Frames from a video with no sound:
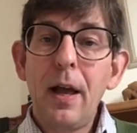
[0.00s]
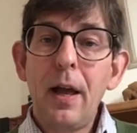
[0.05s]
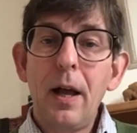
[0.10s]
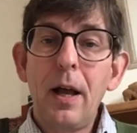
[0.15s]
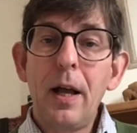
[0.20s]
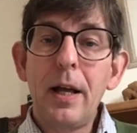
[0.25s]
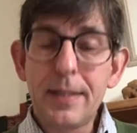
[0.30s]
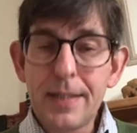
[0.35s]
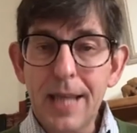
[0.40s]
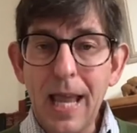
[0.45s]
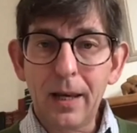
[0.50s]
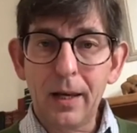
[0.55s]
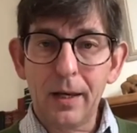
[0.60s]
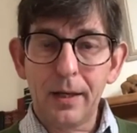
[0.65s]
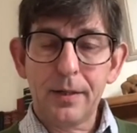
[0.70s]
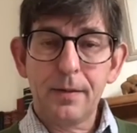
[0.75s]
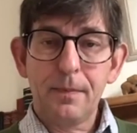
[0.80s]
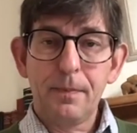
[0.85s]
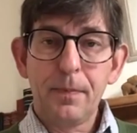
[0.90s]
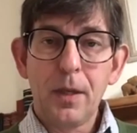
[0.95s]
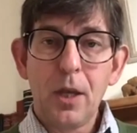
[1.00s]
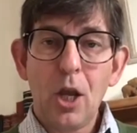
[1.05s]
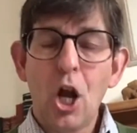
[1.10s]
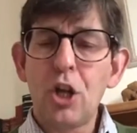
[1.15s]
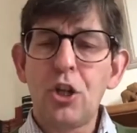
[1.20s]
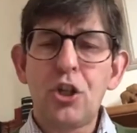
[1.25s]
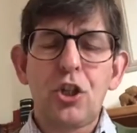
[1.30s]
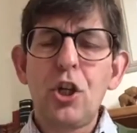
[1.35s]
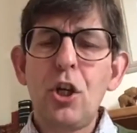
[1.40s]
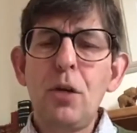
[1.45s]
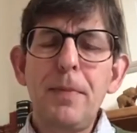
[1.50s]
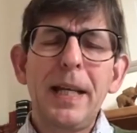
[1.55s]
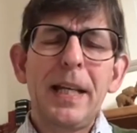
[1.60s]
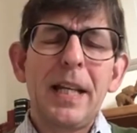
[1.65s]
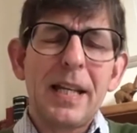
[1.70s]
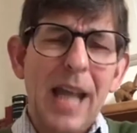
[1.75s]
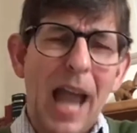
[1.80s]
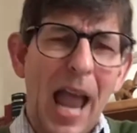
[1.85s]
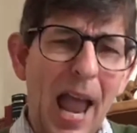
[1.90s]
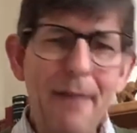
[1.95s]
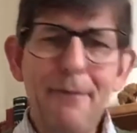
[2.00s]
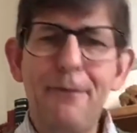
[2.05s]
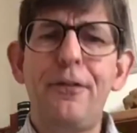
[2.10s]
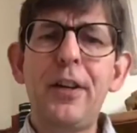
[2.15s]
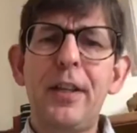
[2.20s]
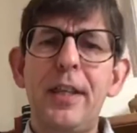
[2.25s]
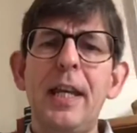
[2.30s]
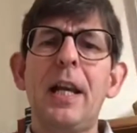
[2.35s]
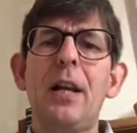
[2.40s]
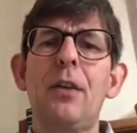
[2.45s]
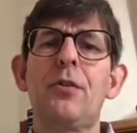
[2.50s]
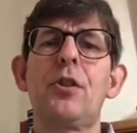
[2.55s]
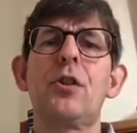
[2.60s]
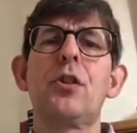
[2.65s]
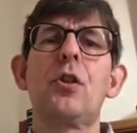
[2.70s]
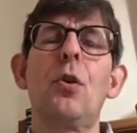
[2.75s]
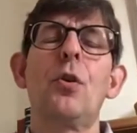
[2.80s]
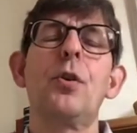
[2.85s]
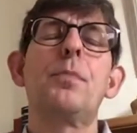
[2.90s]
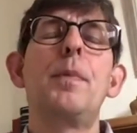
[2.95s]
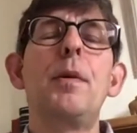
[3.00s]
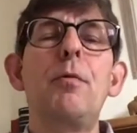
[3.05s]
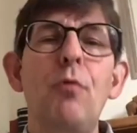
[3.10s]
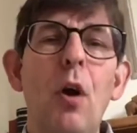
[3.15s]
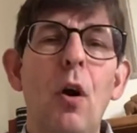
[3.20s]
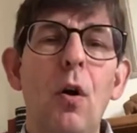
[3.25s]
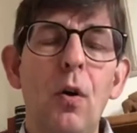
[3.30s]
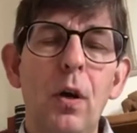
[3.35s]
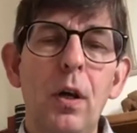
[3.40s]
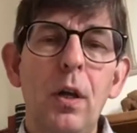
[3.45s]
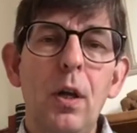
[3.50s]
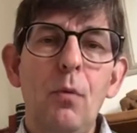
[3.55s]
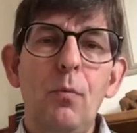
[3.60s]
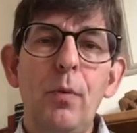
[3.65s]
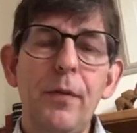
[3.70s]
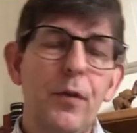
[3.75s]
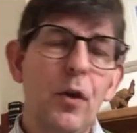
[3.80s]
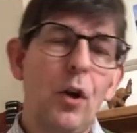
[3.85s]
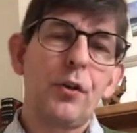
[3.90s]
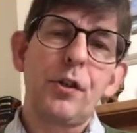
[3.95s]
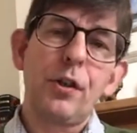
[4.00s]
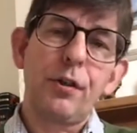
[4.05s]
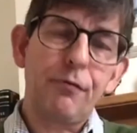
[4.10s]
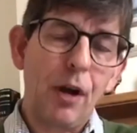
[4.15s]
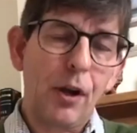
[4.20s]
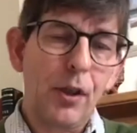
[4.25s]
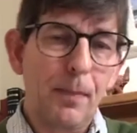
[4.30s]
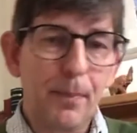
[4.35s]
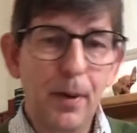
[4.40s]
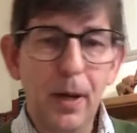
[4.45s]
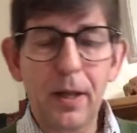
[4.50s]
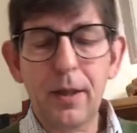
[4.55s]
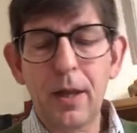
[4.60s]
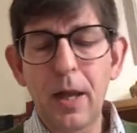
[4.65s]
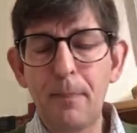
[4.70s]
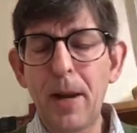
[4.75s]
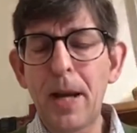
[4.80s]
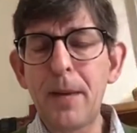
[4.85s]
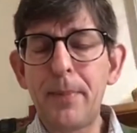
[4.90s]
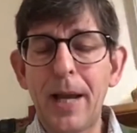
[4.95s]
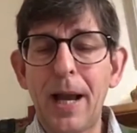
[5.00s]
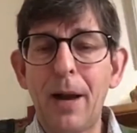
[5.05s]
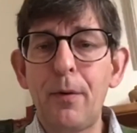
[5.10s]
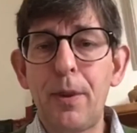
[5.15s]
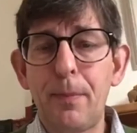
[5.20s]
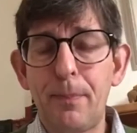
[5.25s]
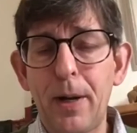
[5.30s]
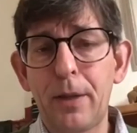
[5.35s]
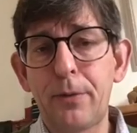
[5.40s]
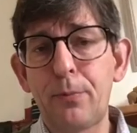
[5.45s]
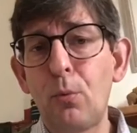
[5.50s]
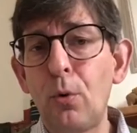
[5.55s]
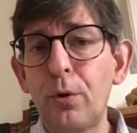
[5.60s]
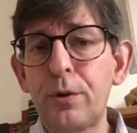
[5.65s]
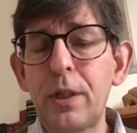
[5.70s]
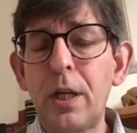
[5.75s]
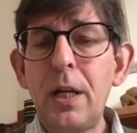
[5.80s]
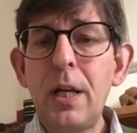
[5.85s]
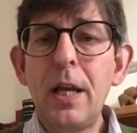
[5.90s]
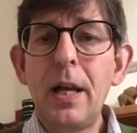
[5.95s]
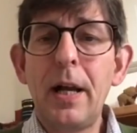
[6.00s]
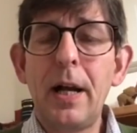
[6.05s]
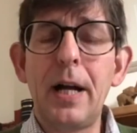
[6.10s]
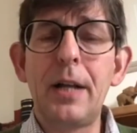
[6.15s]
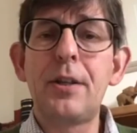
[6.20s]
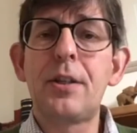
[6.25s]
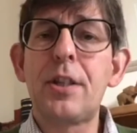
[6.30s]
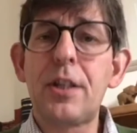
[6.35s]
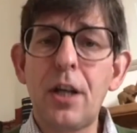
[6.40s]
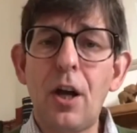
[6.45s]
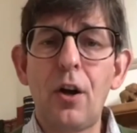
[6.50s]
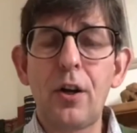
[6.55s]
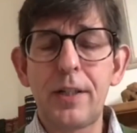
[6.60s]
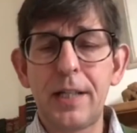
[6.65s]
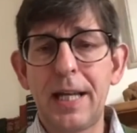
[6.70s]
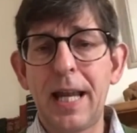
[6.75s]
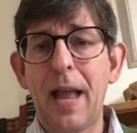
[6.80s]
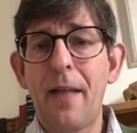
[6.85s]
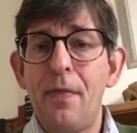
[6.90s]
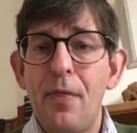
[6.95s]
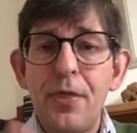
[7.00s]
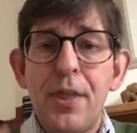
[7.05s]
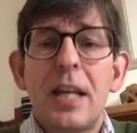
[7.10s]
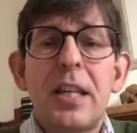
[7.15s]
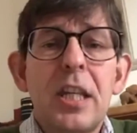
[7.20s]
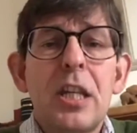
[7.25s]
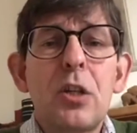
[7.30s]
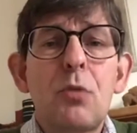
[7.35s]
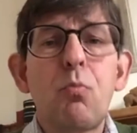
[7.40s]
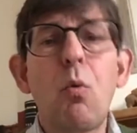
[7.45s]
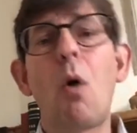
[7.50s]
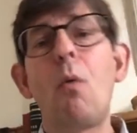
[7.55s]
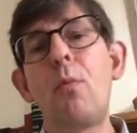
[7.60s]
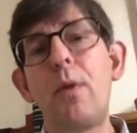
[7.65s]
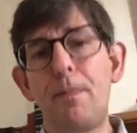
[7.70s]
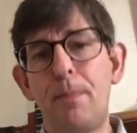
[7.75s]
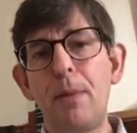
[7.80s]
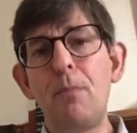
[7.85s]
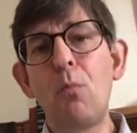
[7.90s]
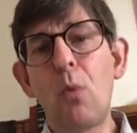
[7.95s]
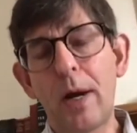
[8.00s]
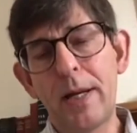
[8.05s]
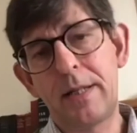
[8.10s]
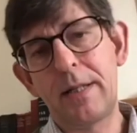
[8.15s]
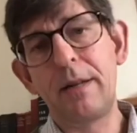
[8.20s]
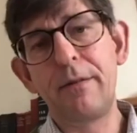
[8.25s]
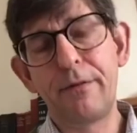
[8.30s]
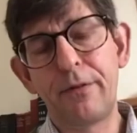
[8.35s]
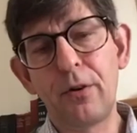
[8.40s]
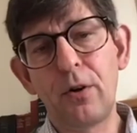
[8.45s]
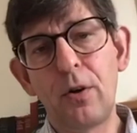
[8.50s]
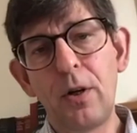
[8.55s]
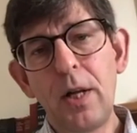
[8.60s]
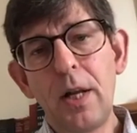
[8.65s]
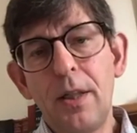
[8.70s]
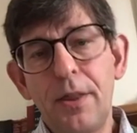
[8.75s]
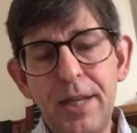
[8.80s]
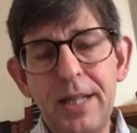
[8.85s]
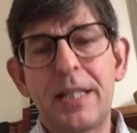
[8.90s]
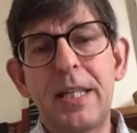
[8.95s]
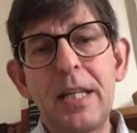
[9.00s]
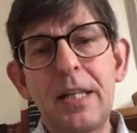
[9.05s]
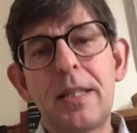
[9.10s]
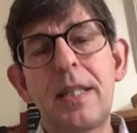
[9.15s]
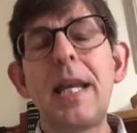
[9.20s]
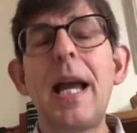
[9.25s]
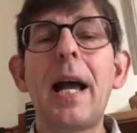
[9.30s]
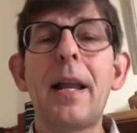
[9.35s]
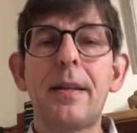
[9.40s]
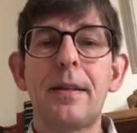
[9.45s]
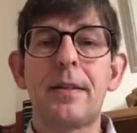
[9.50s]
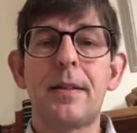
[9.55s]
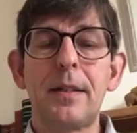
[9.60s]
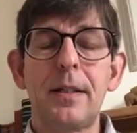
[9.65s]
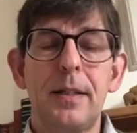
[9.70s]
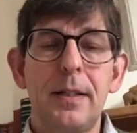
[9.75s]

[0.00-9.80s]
a zealot, assuming that everything else has got to be wrong. We've got to throw a baby out with the bathwater and start again. This is what we've been waiting for. This is the answer.